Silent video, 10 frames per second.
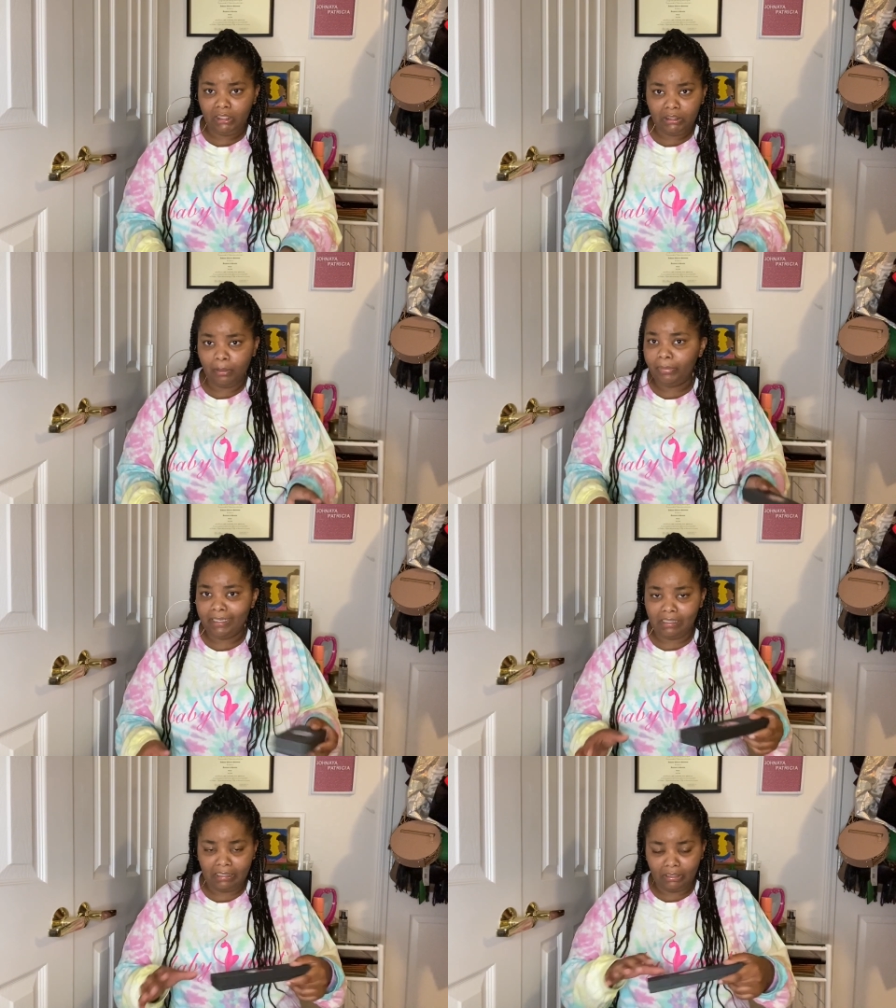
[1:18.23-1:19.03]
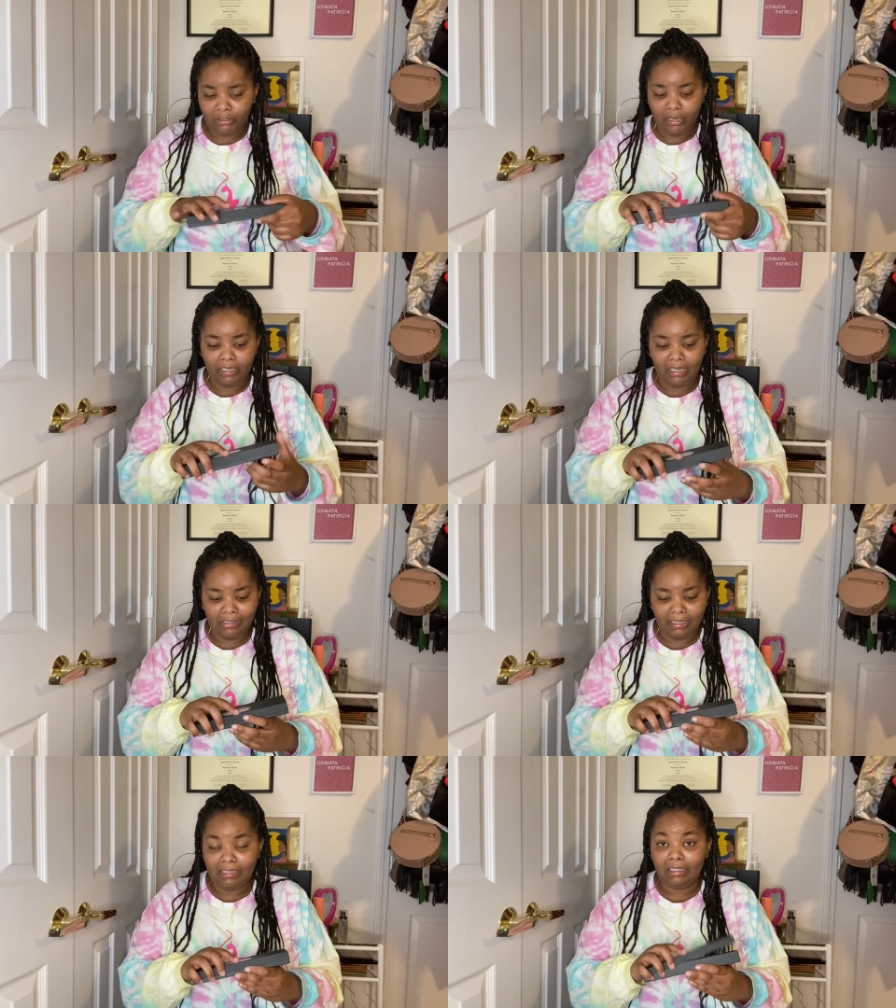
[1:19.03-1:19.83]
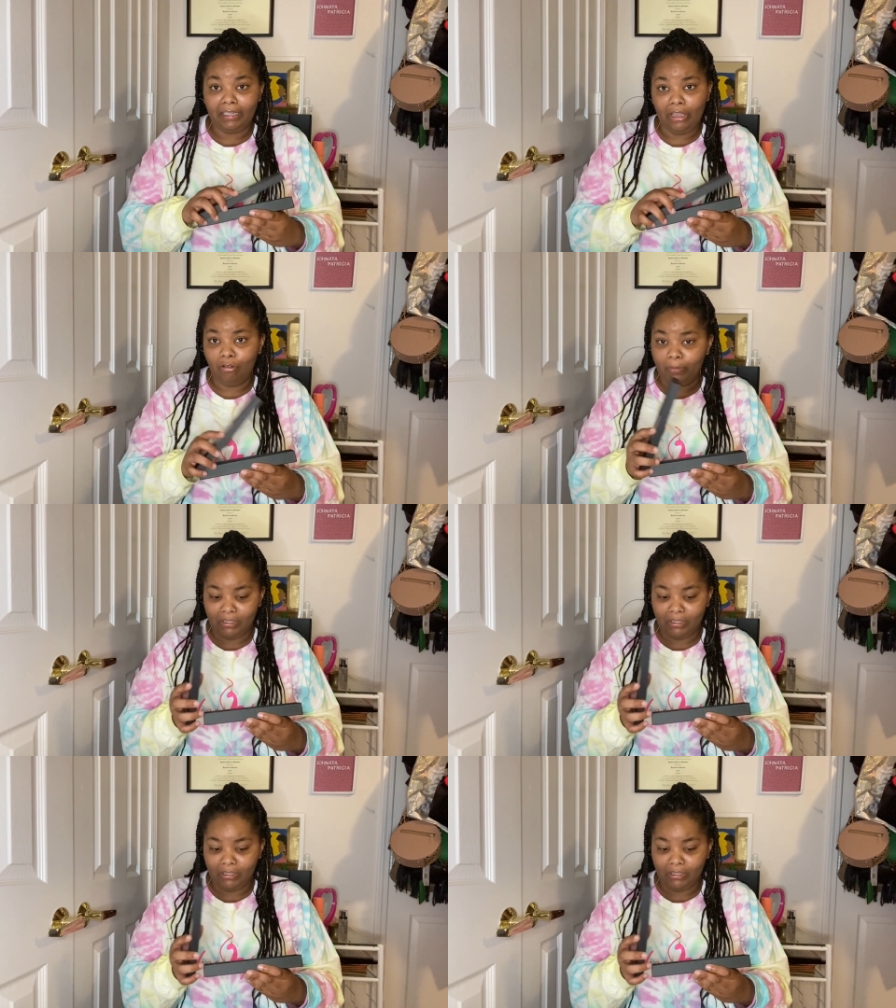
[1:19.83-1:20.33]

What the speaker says: Some places still are. The nail salon still ain't open,